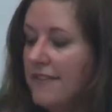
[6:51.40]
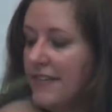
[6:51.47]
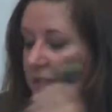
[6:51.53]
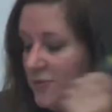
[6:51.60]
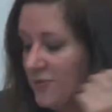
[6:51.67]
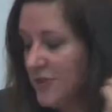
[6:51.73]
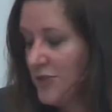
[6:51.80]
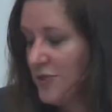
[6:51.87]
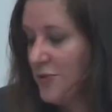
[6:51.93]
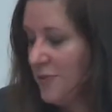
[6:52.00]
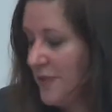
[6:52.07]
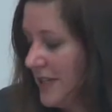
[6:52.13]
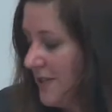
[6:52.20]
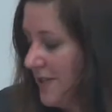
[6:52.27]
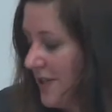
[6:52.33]
These risks are
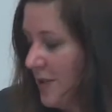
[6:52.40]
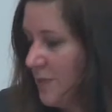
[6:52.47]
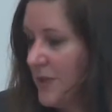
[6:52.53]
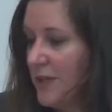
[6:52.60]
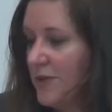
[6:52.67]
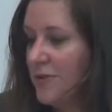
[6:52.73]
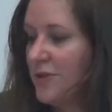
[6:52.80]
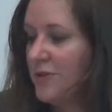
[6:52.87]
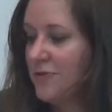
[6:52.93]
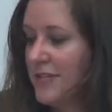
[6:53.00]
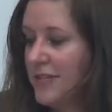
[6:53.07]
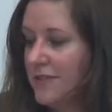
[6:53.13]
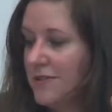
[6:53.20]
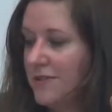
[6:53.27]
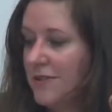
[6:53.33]
real, and we know they're
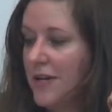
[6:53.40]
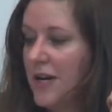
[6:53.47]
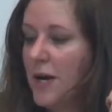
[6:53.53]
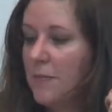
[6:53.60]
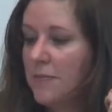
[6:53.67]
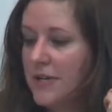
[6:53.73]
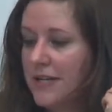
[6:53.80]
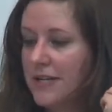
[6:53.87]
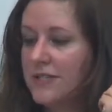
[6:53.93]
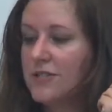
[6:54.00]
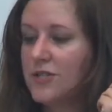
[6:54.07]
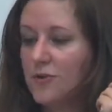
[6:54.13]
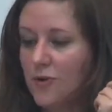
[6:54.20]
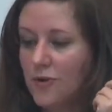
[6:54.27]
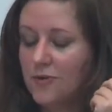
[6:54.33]
real because
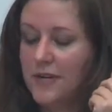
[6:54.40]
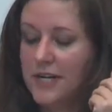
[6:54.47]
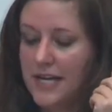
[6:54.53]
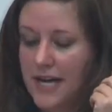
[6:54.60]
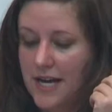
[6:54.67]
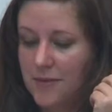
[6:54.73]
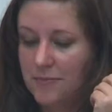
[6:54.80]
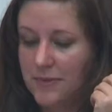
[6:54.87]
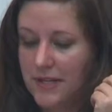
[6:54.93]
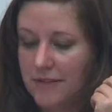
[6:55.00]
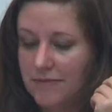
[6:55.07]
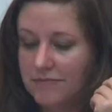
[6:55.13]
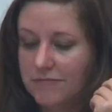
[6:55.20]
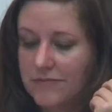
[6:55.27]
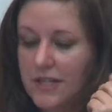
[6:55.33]
they're already
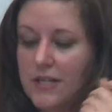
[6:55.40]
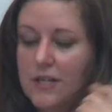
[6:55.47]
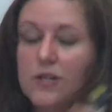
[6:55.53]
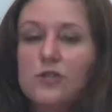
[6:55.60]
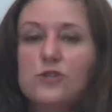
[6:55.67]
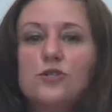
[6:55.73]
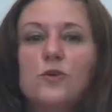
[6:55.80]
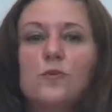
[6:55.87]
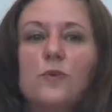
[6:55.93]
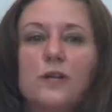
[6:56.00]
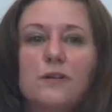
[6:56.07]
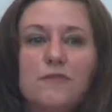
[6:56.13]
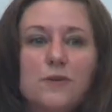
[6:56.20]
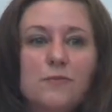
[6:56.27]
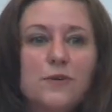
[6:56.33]
happening. So
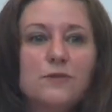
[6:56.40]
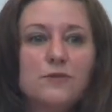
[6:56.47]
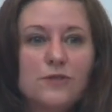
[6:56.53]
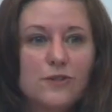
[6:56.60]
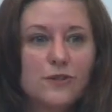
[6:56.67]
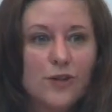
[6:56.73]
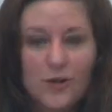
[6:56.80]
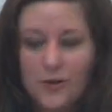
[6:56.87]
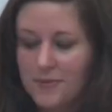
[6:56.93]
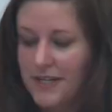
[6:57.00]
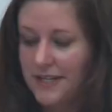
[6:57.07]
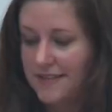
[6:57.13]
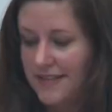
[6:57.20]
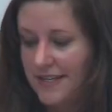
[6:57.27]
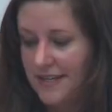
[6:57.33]
one of the most
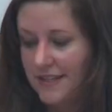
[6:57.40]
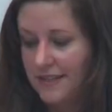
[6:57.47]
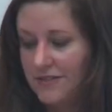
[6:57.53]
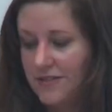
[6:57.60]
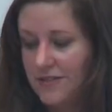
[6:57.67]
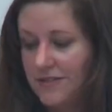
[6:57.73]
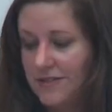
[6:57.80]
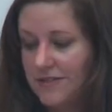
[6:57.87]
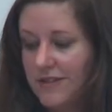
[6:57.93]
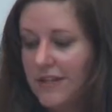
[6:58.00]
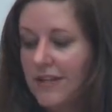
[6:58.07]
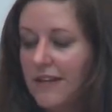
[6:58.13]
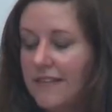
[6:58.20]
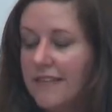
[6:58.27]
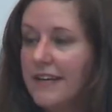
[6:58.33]
alarming things
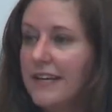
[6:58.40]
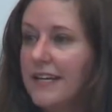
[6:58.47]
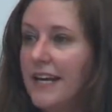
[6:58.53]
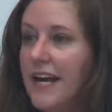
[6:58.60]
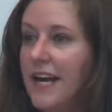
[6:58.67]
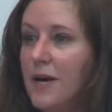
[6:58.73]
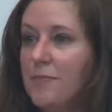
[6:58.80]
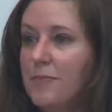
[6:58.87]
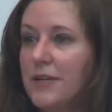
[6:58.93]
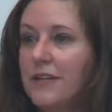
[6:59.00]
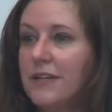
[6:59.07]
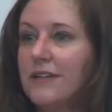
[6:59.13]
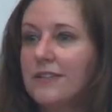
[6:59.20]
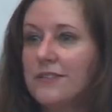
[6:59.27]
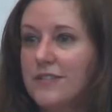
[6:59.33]
that can
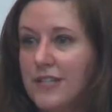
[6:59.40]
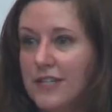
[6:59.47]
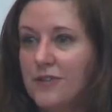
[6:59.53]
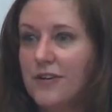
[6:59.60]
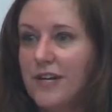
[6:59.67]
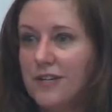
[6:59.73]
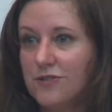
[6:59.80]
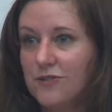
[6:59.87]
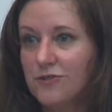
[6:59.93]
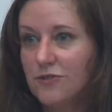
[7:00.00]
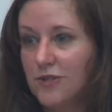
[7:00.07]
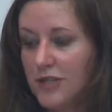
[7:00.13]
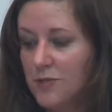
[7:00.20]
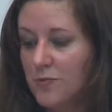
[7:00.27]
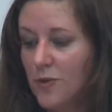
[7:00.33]
happen to international
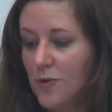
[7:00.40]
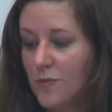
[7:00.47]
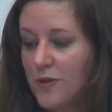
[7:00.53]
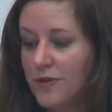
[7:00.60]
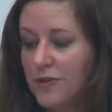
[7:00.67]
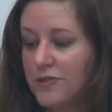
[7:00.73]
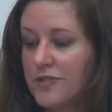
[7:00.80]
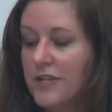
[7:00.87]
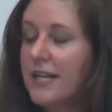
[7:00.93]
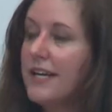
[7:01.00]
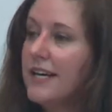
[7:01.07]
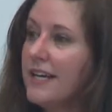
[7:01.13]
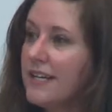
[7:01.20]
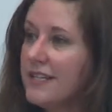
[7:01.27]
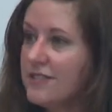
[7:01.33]
transport workers
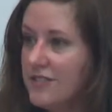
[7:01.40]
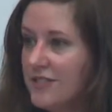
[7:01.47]
is